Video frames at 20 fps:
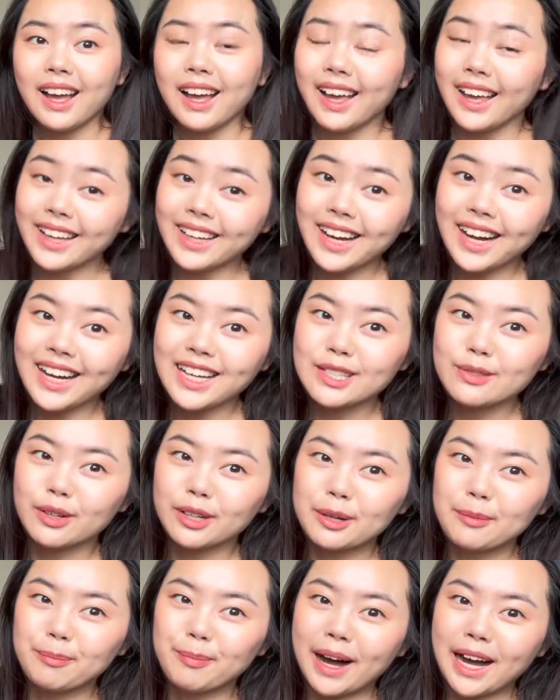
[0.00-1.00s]
Hey guys,
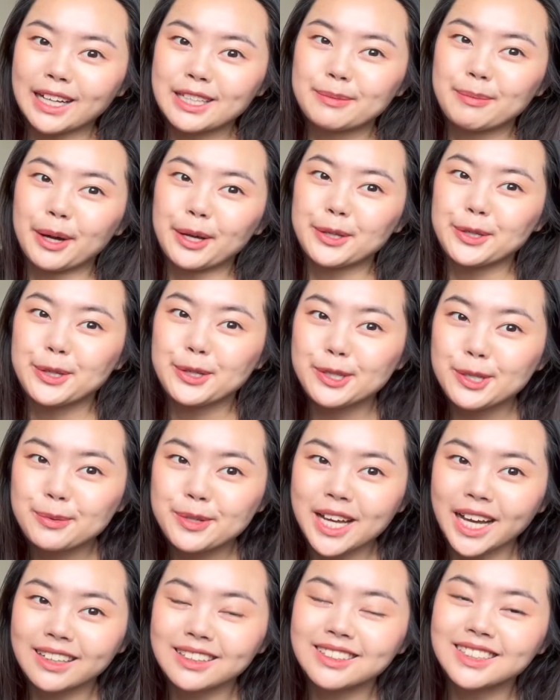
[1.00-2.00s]
welcome back to my YouTube
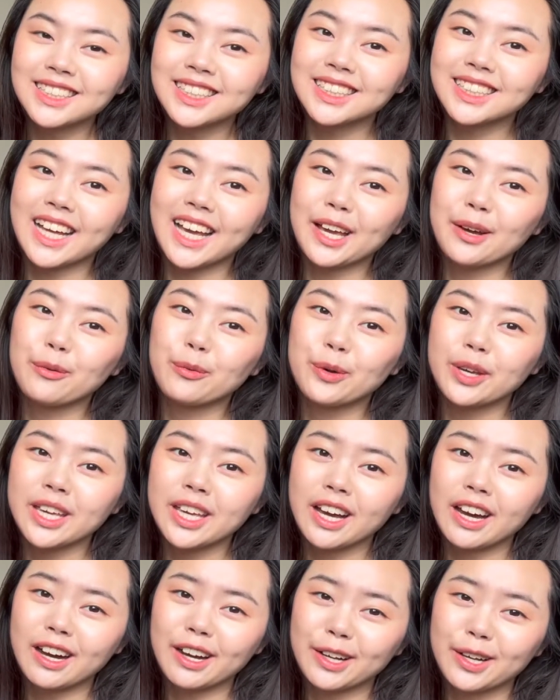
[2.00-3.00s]
channel. Today
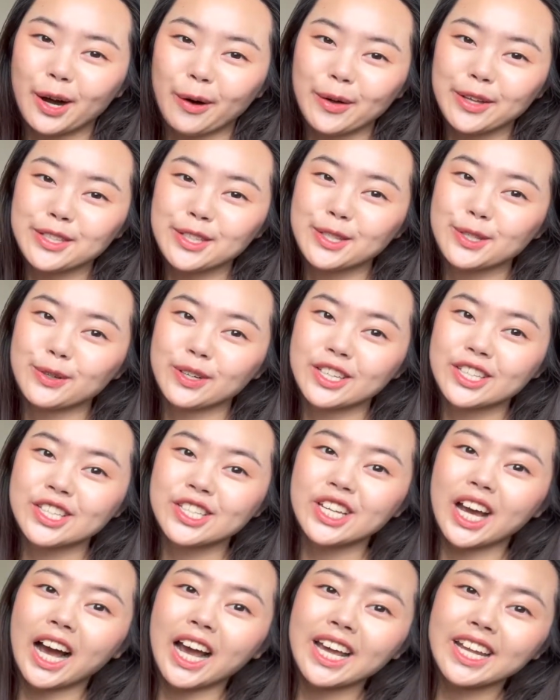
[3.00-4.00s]
we are going to do a
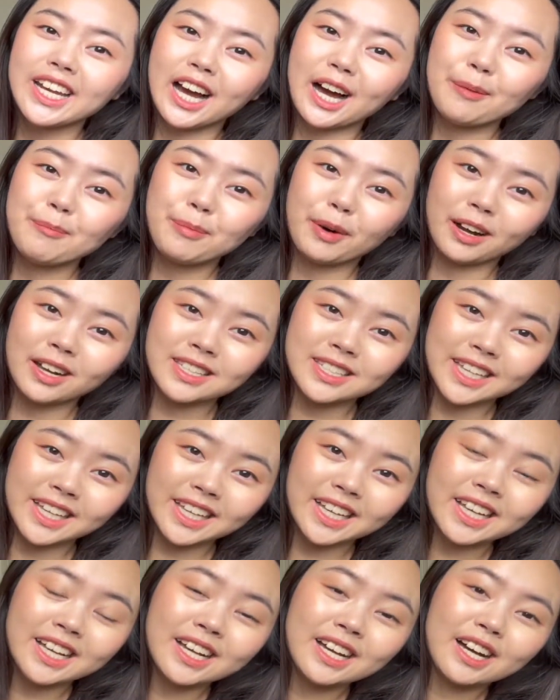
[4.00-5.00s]
giant
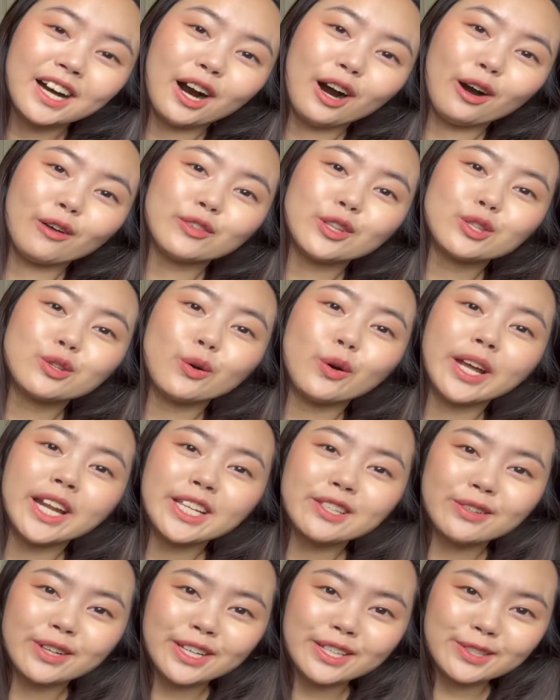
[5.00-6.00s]
unboxing of the
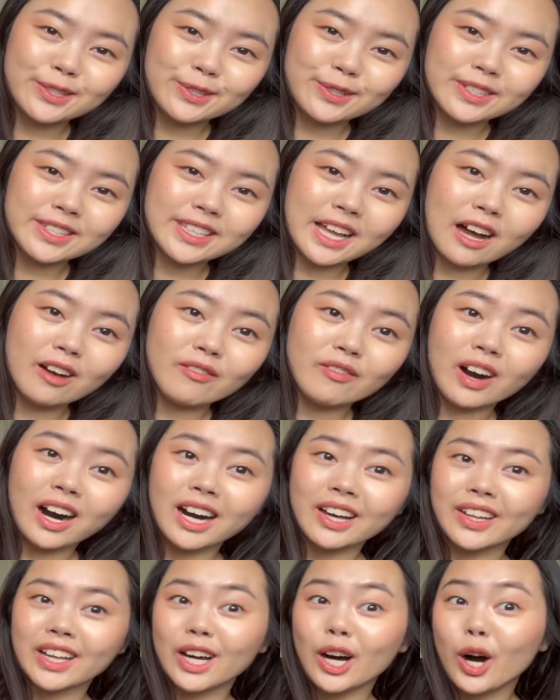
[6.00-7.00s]
2022
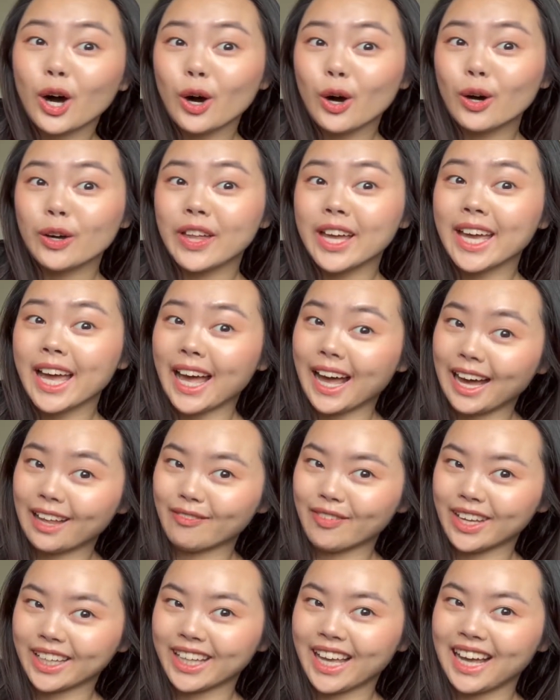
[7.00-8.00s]
StyleVana holiday
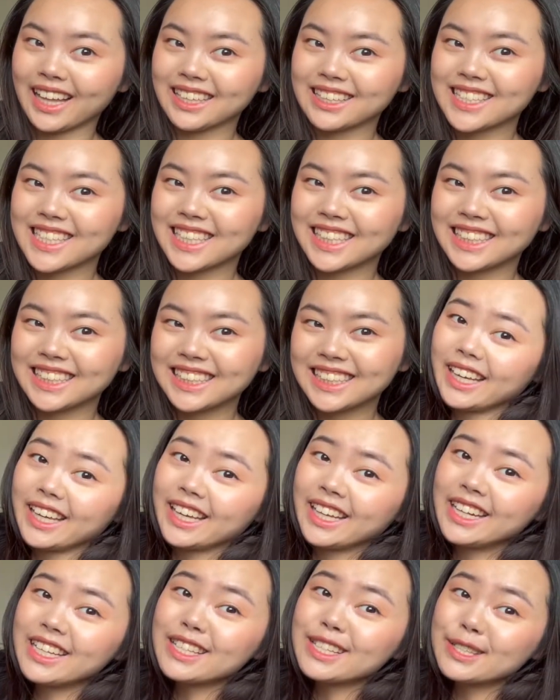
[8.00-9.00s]
advent calendar.
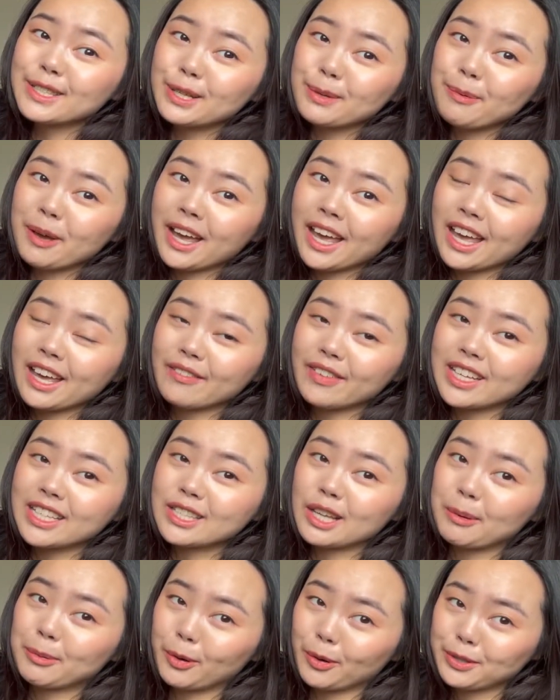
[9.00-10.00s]
It is super heavy,
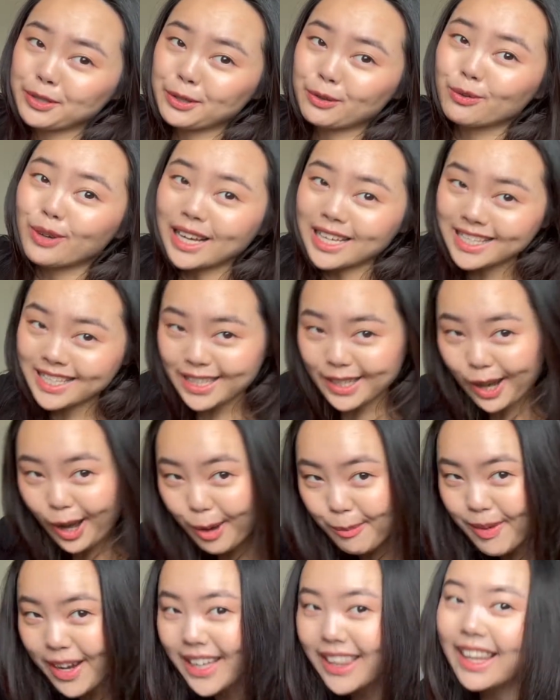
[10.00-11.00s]
so I'm going to rest it
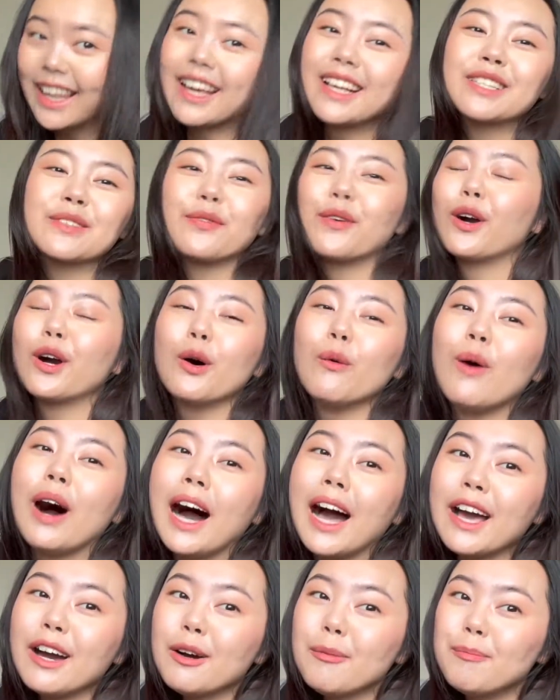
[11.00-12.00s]
on my legs for a
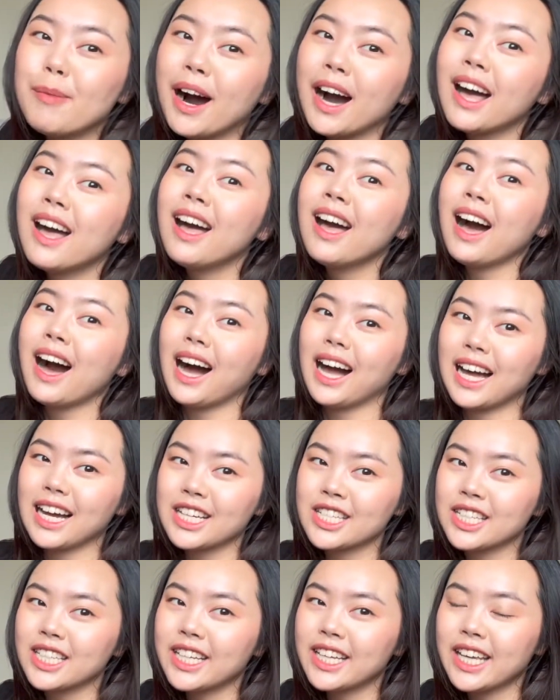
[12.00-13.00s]
while, but I
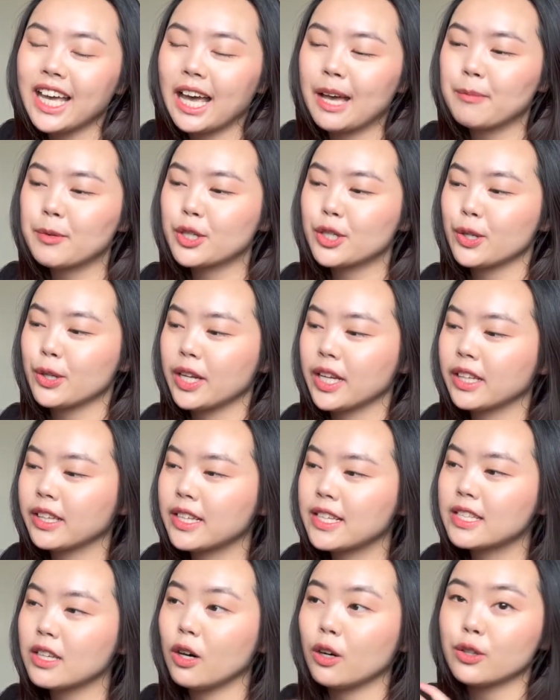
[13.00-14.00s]
actually am shooting
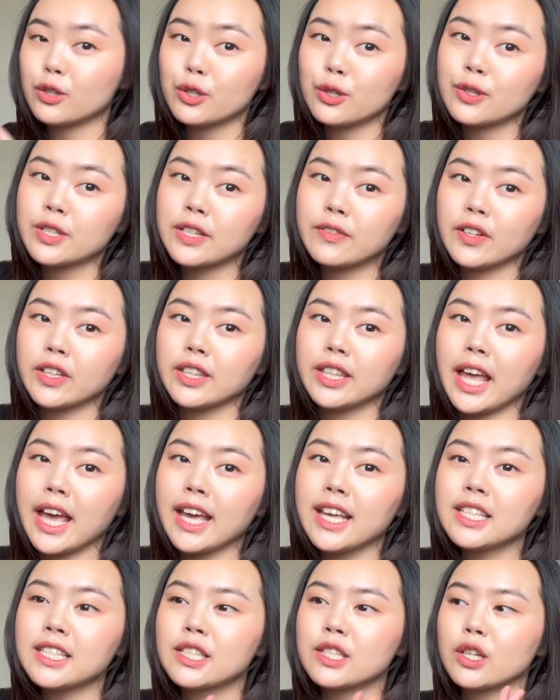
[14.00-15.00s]
this on 2 different
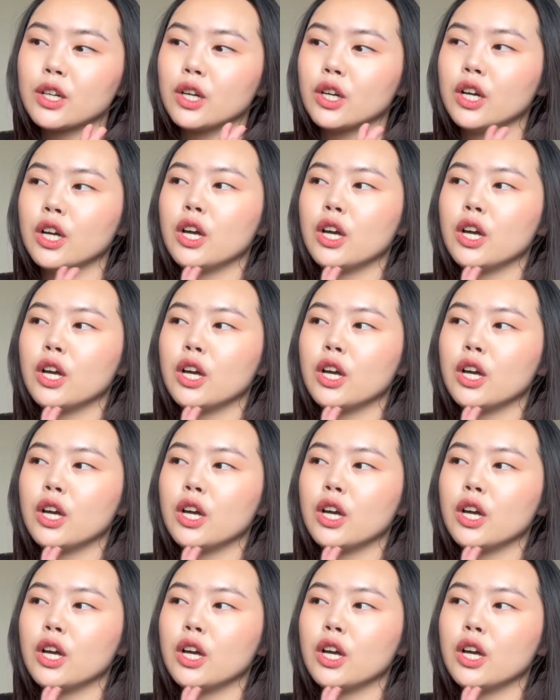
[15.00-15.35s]
days, so